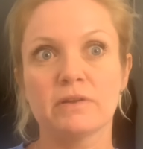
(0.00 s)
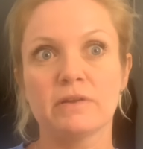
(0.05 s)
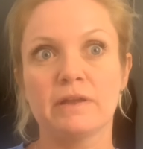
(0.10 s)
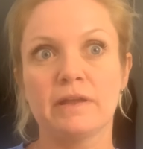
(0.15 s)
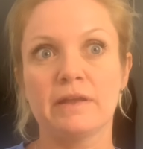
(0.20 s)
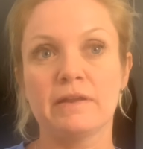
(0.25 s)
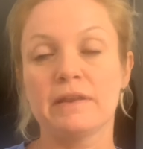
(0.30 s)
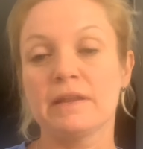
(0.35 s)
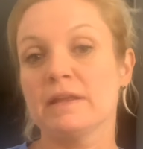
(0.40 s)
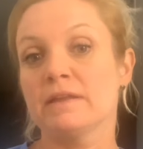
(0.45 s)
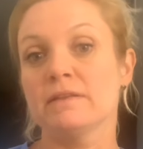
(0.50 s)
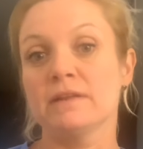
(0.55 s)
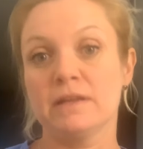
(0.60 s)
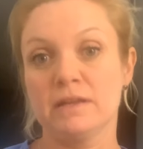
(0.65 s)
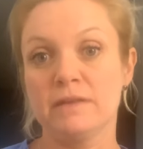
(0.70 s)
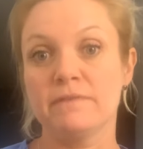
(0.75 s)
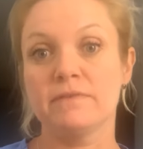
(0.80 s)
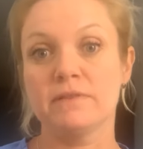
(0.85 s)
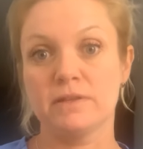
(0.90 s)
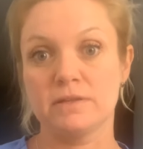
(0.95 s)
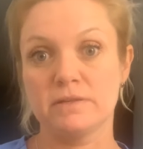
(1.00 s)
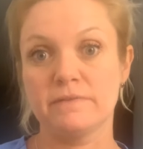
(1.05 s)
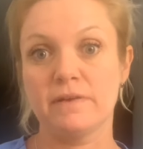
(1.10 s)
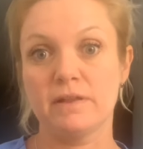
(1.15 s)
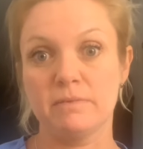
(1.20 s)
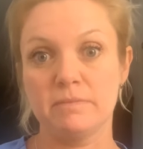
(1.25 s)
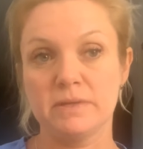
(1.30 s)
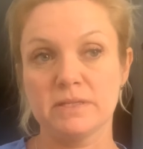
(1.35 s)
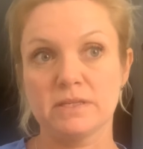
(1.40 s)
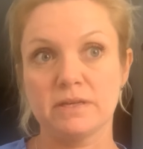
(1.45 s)
In even the
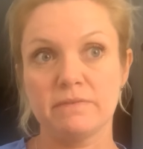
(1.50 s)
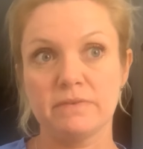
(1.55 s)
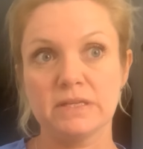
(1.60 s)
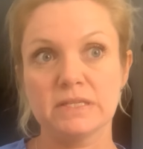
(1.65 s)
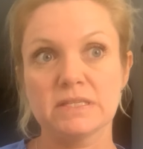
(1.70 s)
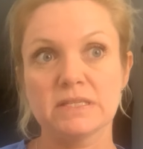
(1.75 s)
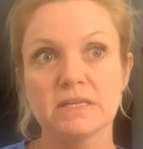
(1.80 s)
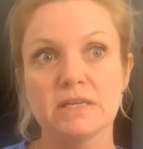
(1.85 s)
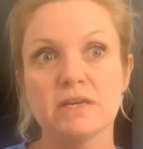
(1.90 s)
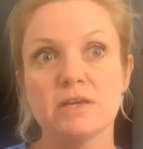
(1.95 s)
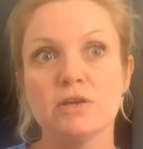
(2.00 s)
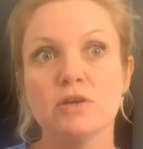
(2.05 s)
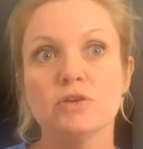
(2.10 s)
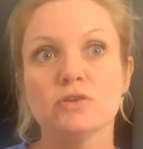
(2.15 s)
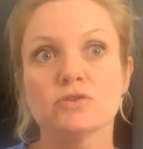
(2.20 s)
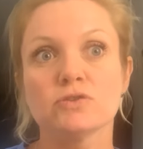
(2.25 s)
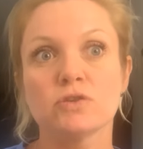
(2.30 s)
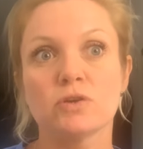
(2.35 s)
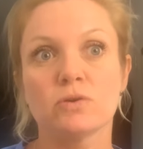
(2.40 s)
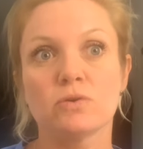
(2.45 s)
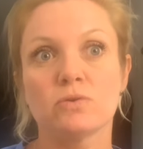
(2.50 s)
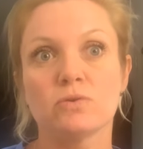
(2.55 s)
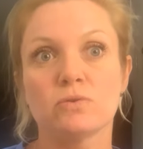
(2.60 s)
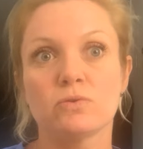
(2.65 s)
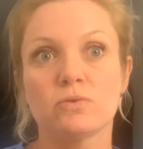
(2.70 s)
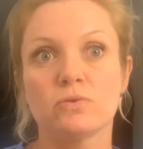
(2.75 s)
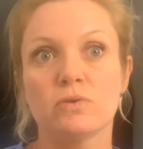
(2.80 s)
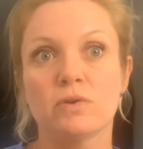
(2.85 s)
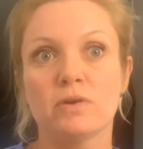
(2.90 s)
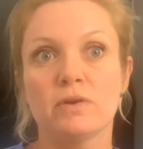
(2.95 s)
development of it.
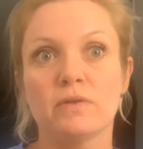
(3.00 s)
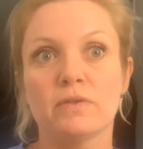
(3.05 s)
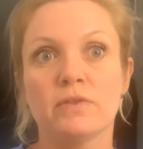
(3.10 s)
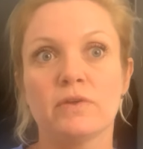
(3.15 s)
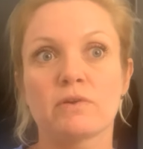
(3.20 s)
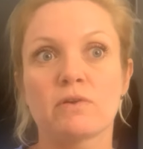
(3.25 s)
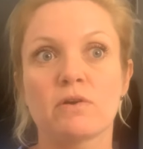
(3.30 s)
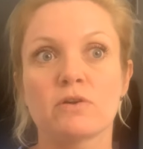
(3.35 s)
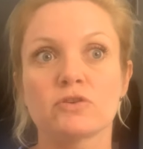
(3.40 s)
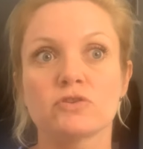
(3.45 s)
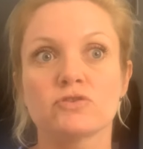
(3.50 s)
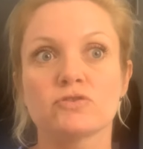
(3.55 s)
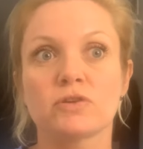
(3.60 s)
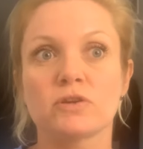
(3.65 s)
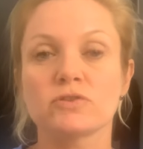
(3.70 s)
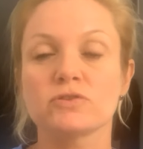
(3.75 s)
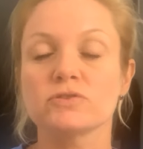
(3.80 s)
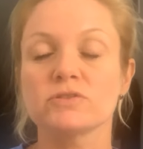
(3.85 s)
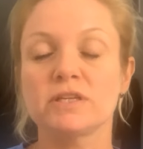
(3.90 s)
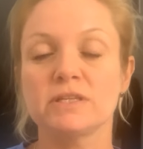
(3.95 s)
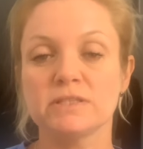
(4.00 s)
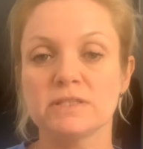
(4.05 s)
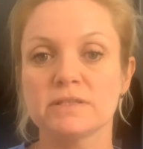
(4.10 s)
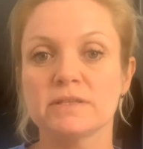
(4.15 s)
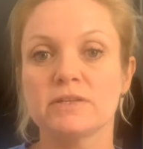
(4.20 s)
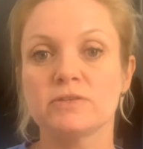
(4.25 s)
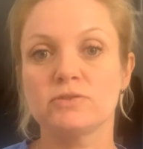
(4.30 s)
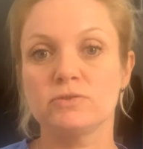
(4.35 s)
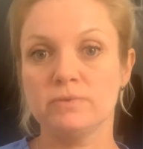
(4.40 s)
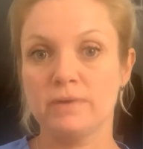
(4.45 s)
So there are structural changes
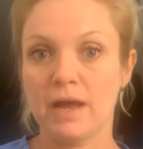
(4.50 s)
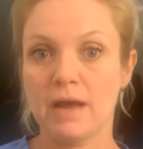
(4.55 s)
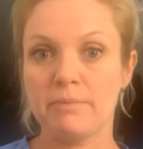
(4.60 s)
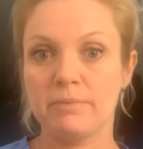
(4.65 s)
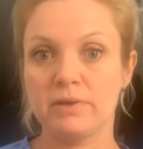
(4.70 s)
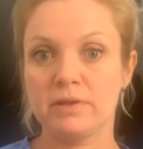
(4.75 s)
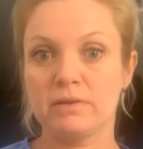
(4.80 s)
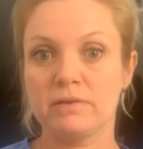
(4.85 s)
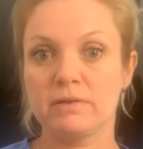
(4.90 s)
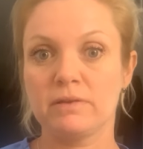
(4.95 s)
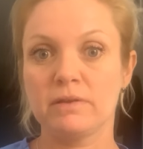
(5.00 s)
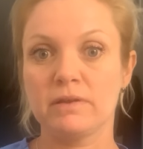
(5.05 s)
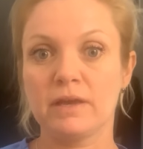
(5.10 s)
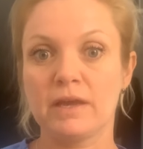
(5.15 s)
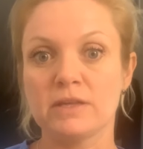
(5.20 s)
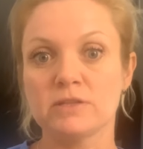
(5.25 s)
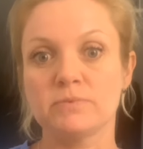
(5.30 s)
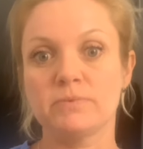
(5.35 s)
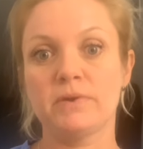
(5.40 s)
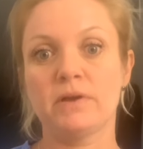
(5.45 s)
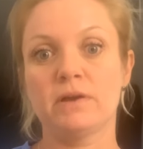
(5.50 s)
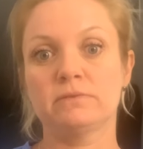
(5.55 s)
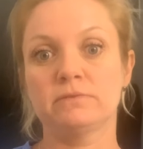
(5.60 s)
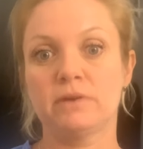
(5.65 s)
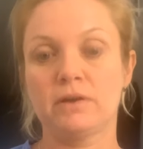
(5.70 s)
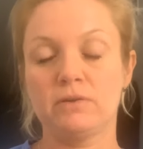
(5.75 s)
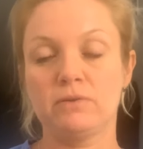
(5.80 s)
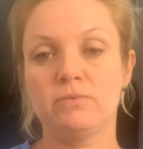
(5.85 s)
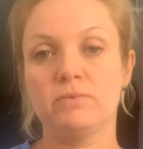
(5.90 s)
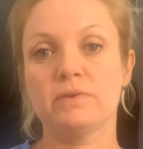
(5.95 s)
that do happen, as we all
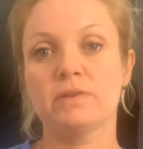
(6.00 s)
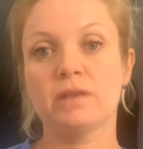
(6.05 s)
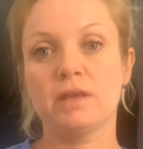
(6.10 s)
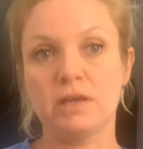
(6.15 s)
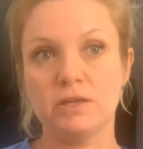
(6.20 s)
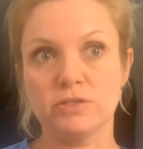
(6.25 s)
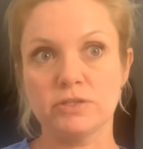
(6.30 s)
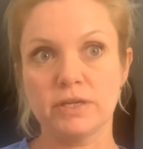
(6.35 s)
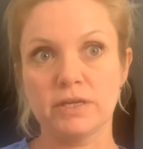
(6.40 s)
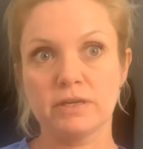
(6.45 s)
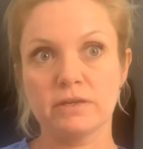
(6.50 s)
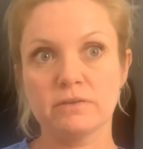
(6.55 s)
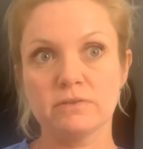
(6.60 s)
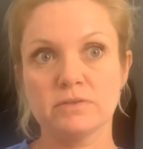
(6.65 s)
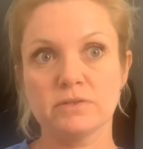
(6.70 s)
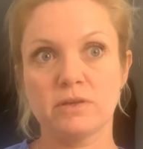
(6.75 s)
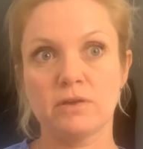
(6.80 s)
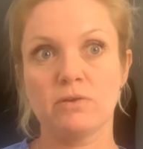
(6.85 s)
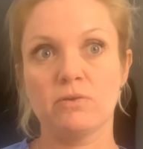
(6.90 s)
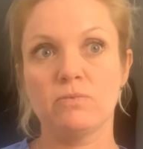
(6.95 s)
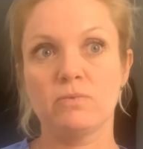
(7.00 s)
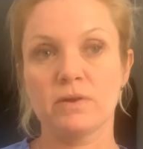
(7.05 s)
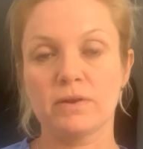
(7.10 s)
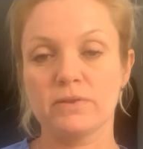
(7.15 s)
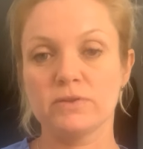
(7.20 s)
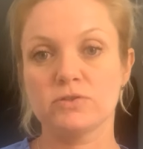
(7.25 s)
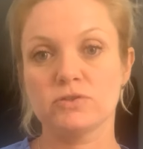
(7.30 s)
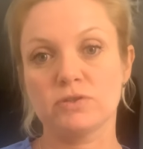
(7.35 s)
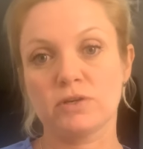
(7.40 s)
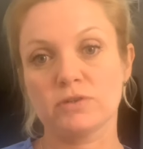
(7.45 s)
know, with aging. So one of
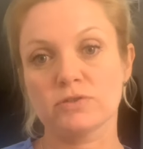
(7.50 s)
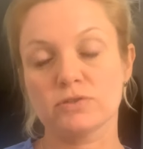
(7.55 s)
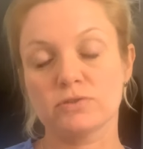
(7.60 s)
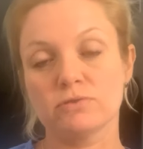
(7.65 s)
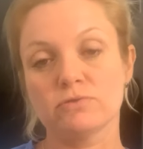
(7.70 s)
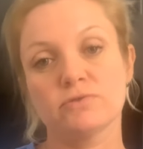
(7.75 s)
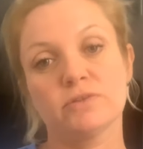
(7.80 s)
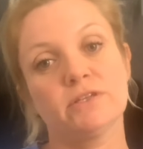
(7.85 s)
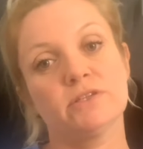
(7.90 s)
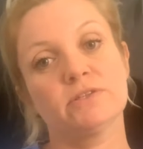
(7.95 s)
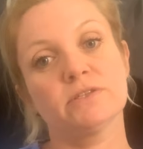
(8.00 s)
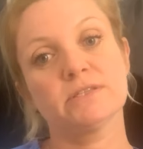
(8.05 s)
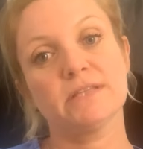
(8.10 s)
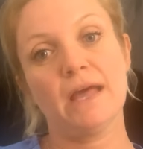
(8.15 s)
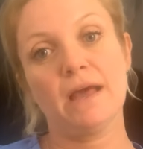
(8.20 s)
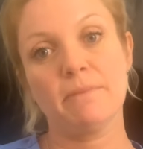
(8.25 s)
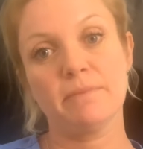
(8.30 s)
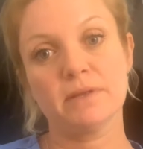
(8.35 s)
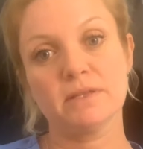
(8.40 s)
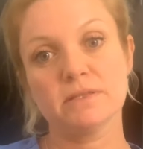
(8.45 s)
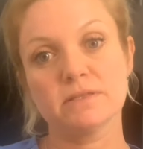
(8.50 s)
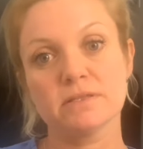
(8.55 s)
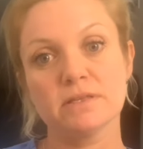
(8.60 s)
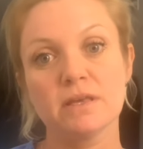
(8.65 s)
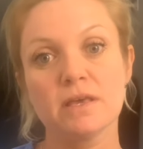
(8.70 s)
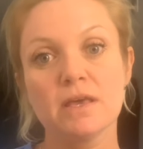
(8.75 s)
the structural changes that happens